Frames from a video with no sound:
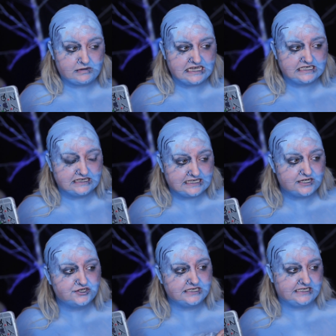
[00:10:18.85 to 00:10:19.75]
And it
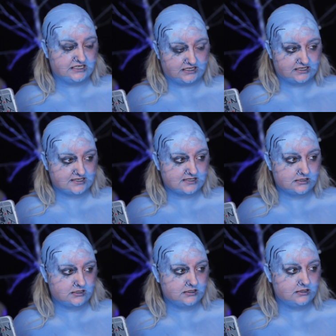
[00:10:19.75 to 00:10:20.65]
literally looks
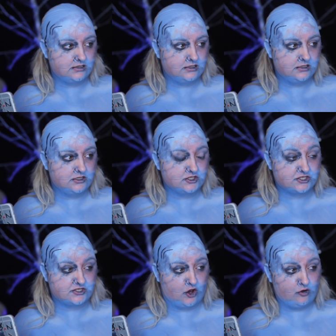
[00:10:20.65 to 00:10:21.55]

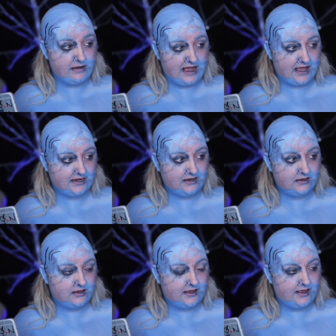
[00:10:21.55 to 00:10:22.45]
so bad
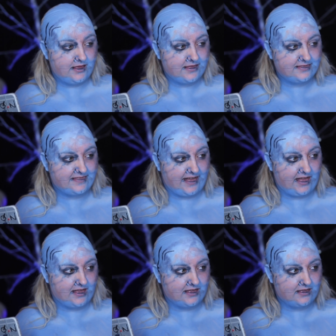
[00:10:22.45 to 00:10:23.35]

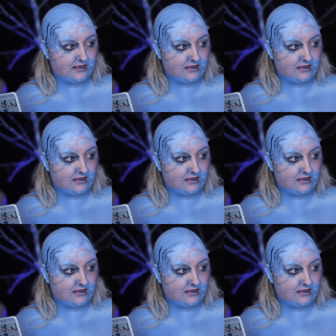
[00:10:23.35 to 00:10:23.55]
that